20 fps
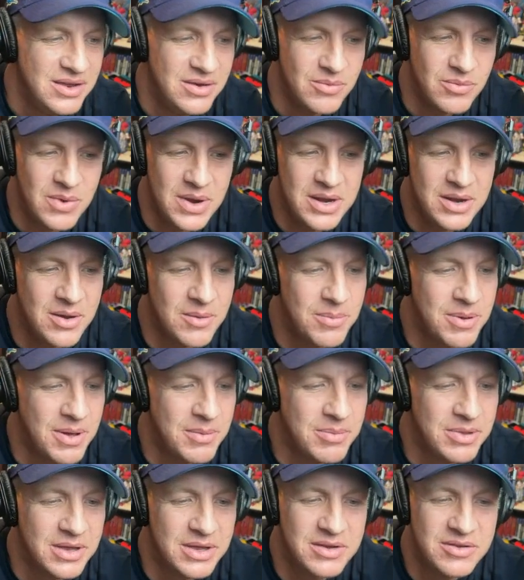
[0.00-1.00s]
Radio
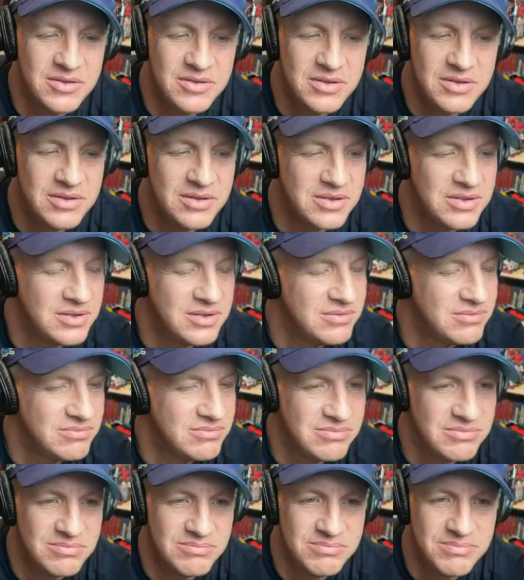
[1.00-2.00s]
Public,
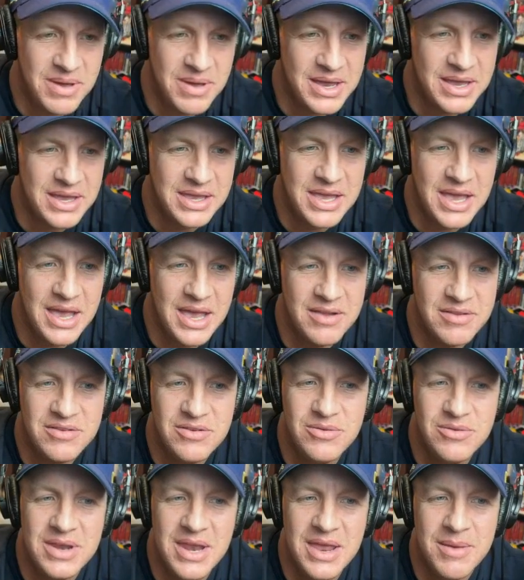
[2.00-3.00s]
Pocket Cast,
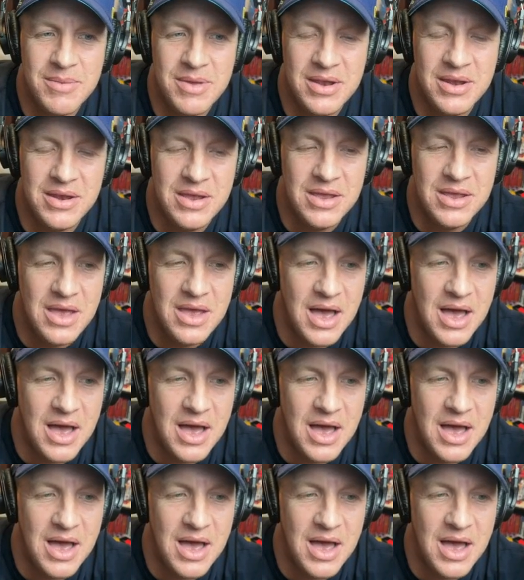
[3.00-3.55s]
you name it.